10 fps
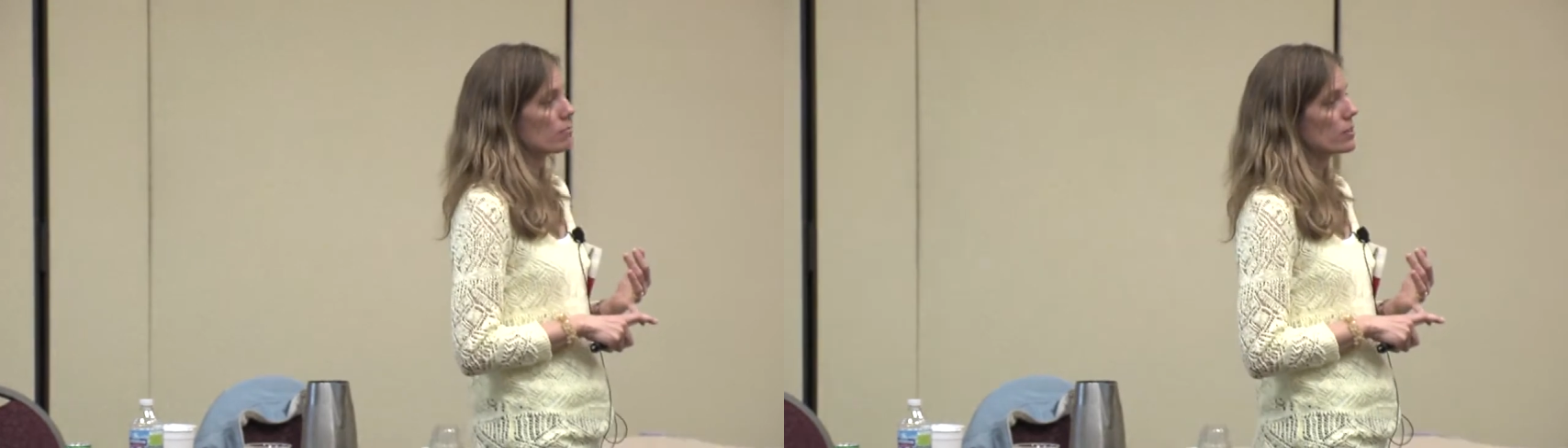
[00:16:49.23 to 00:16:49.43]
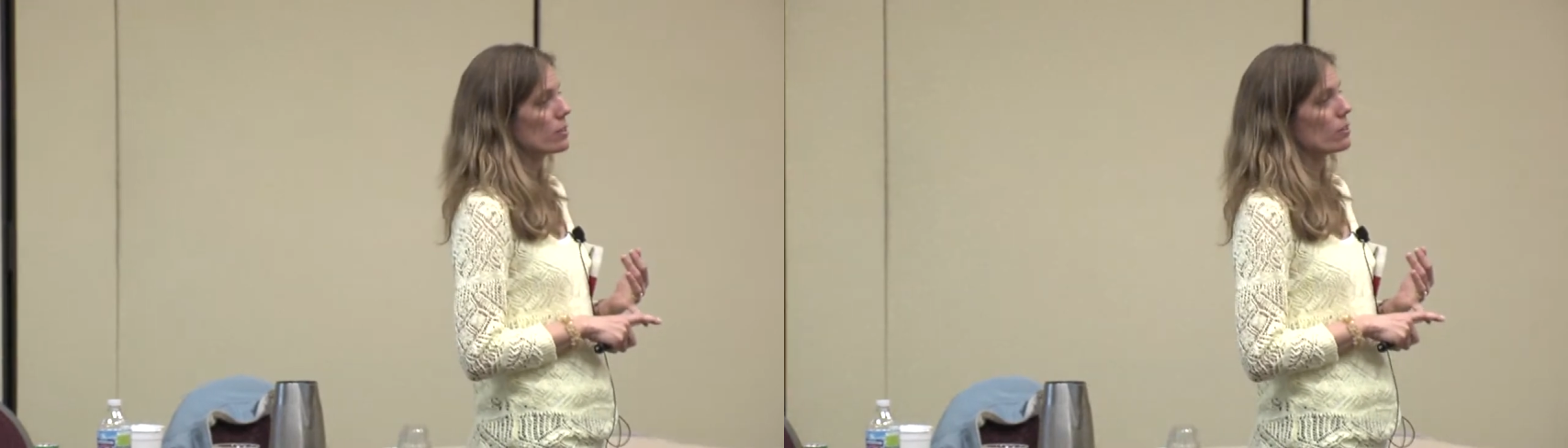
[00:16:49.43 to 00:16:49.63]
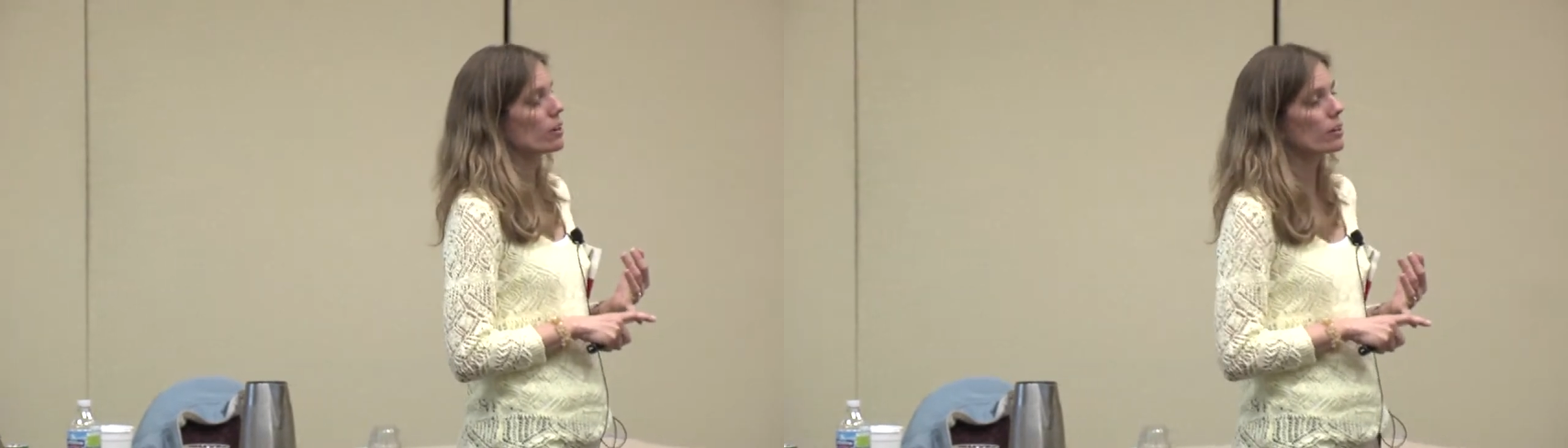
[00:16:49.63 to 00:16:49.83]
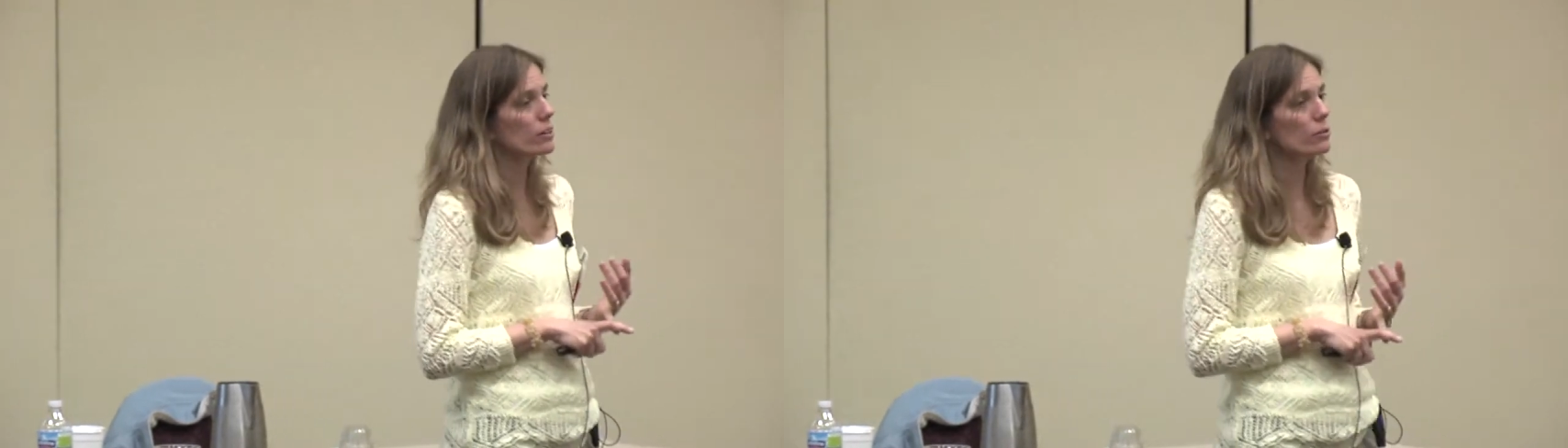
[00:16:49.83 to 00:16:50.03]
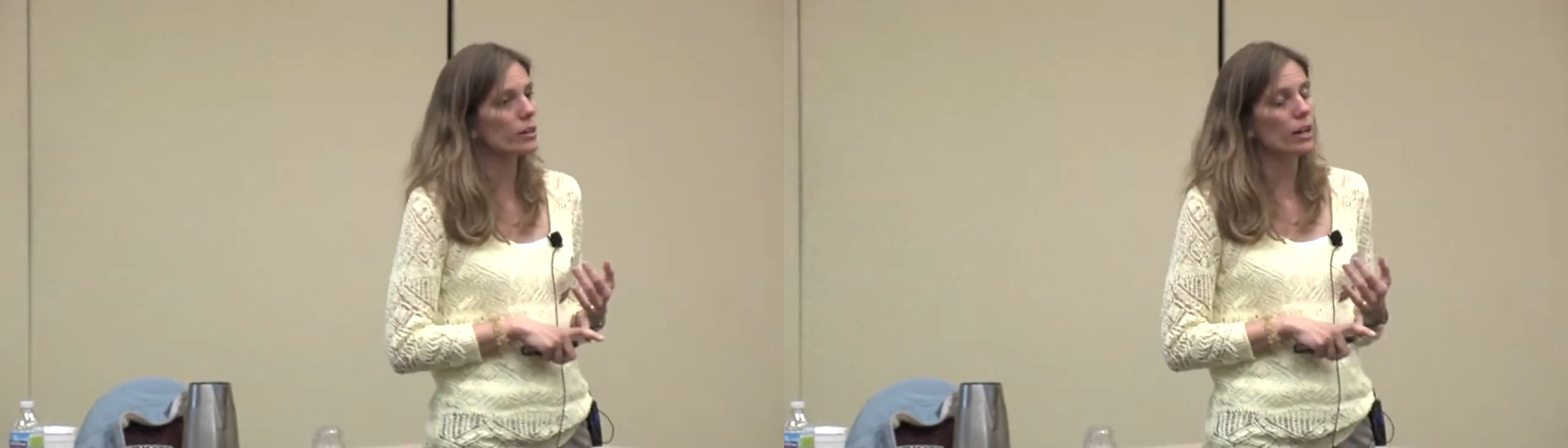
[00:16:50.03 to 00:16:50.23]
you know, are
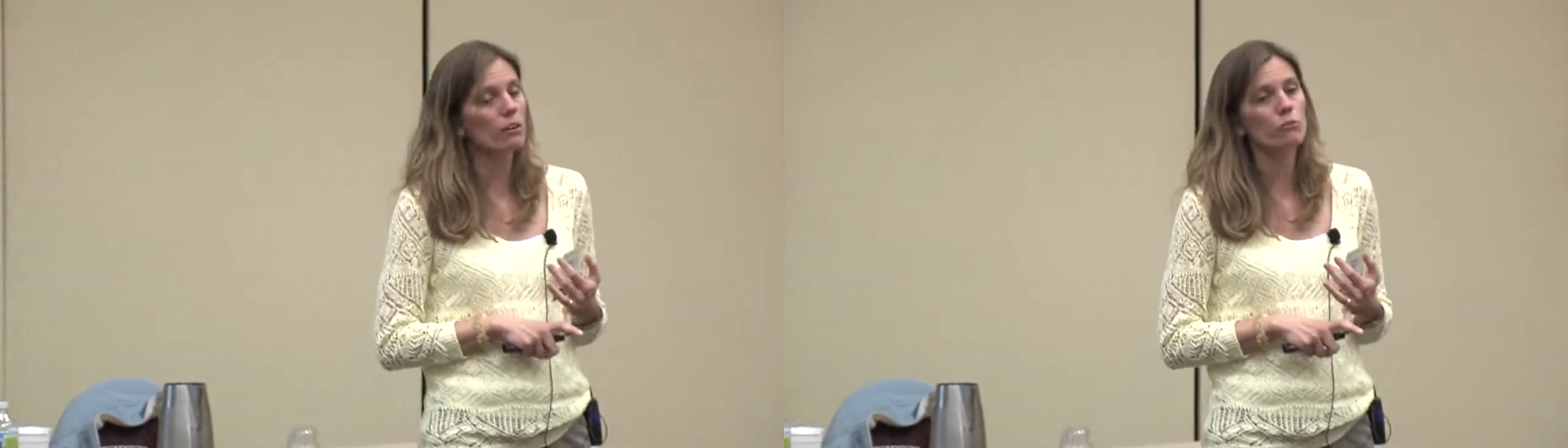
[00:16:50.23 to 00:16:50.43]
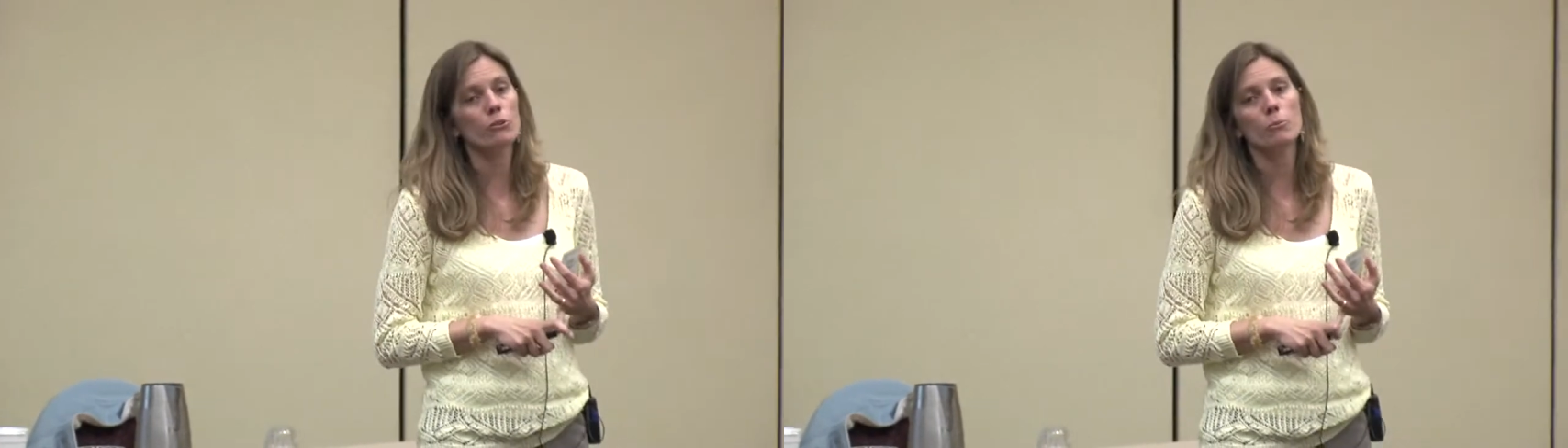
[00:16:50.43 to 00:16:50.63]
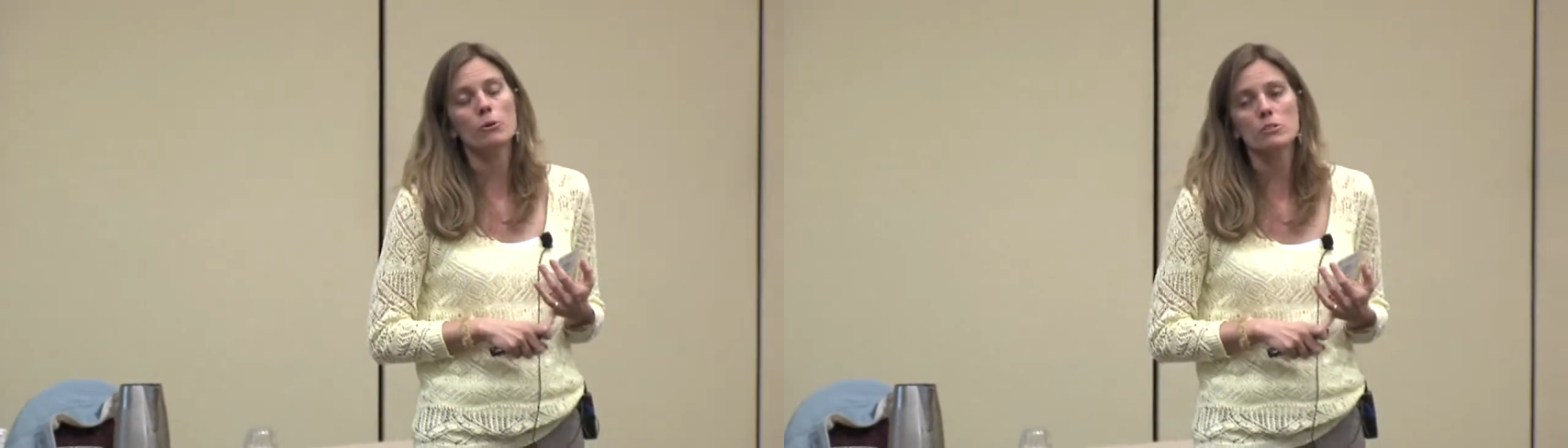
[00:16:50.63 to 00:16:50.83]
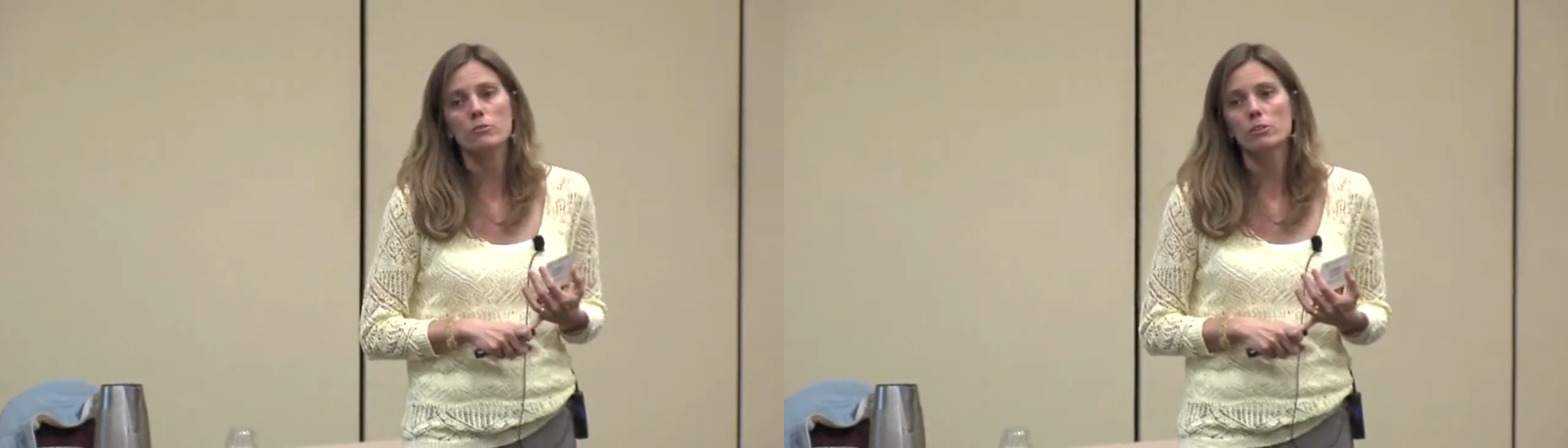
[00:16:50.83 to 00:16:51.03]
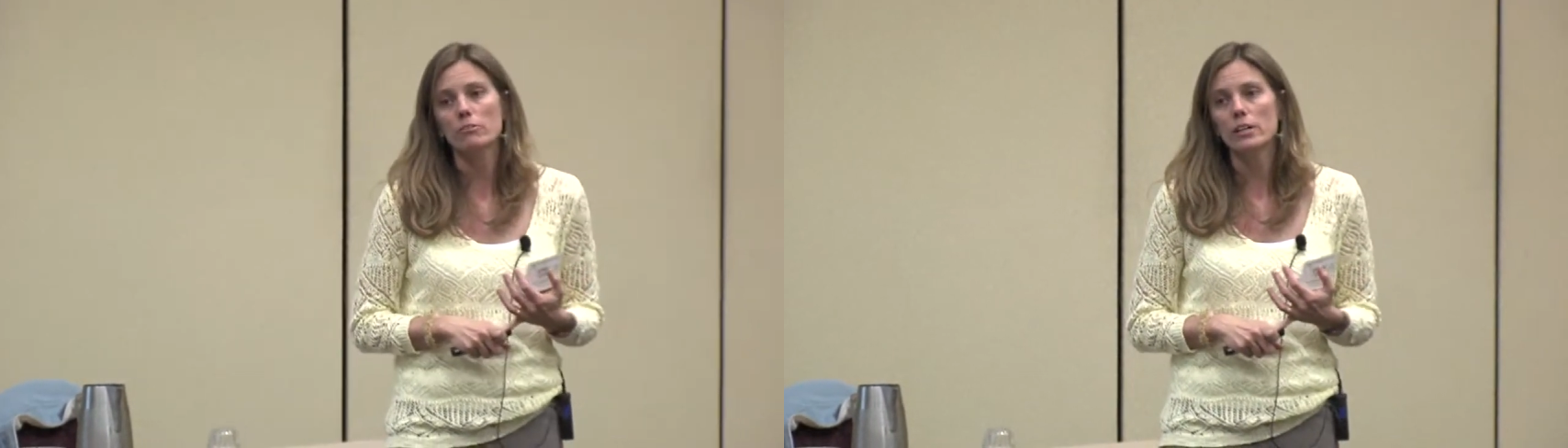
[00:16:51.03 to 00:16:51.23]
going to account for most
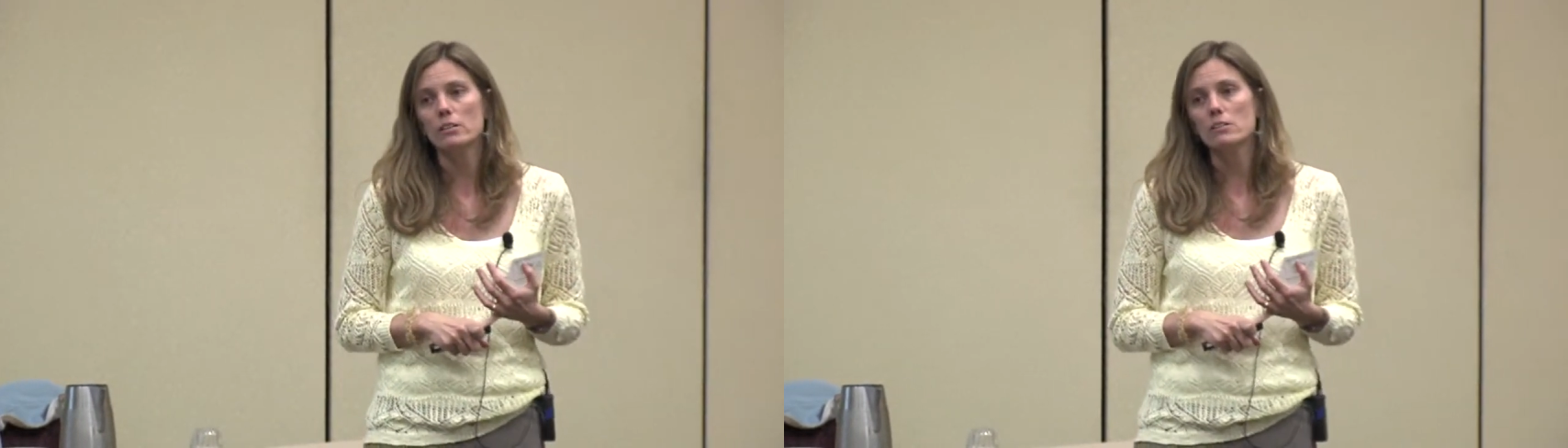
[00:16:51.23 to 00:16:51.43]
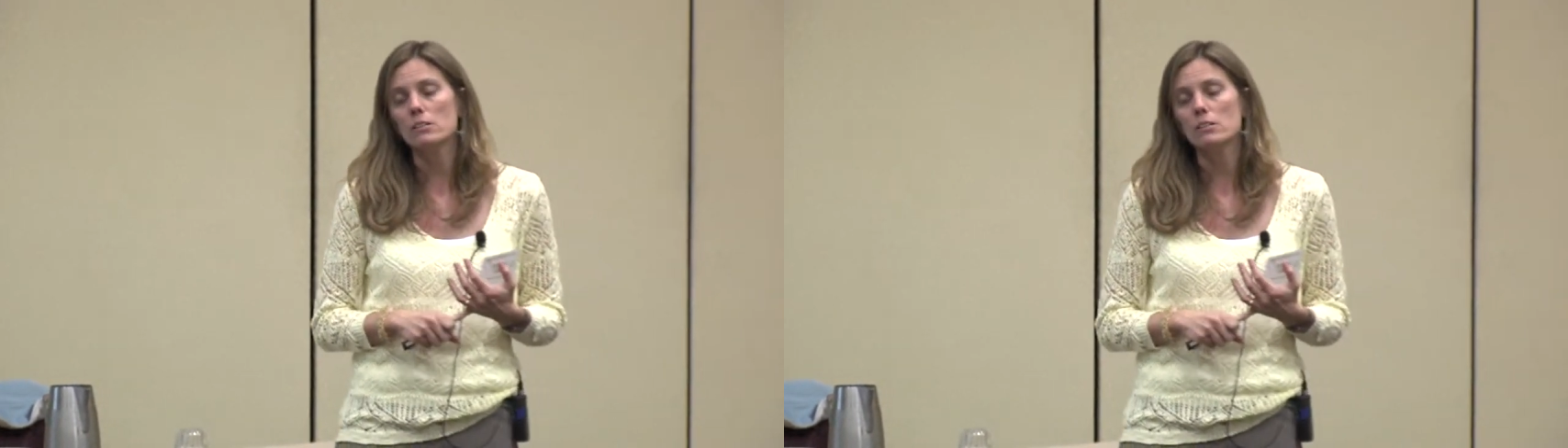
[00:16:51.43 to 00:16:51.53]
of your risk.